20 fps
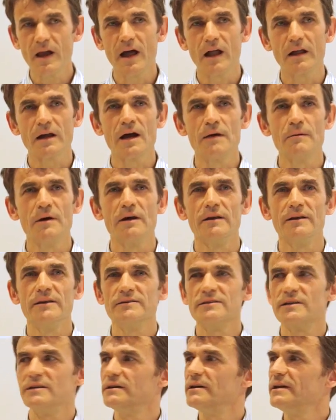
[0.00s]
I'll come on
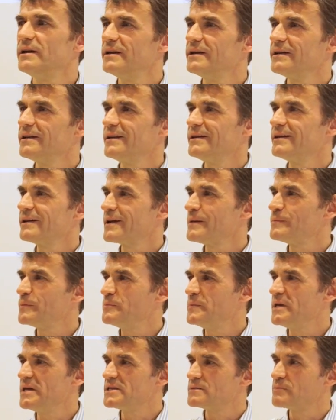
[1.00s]
in a couple
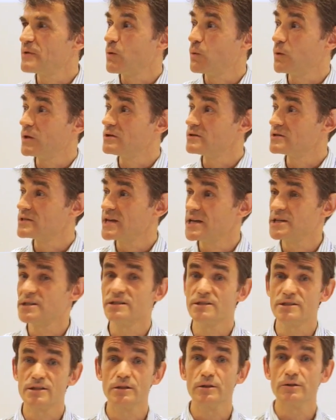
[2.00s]
of minutes about what those
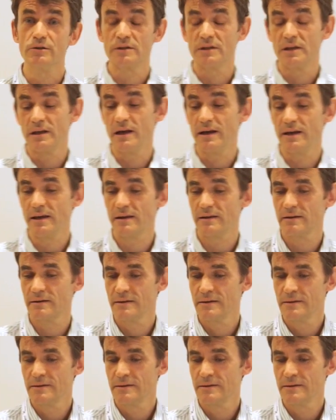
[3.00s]
sessions looked like.